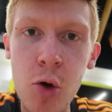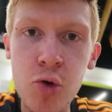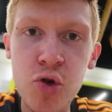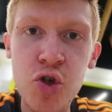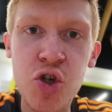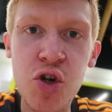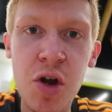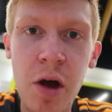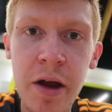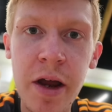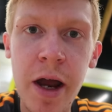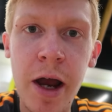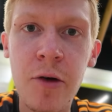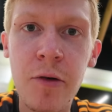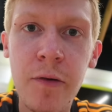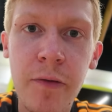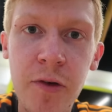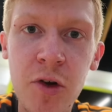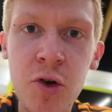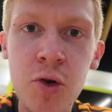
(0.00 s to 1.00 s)
post-night
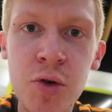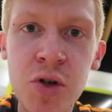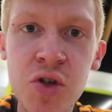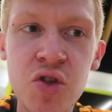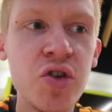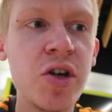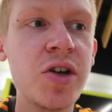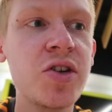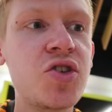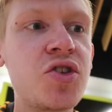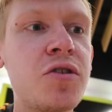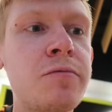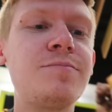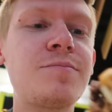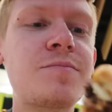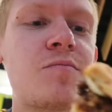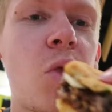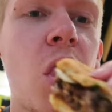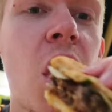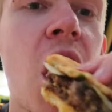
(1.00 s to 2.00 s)
out food, is this?
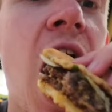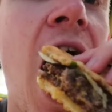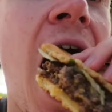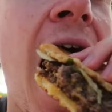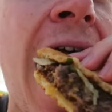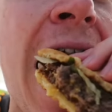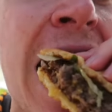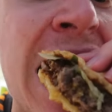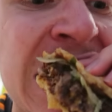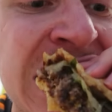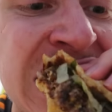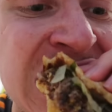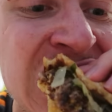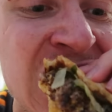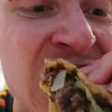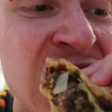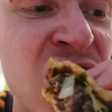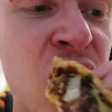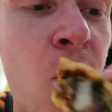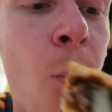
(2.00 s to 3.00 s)
Put it this way, I'm not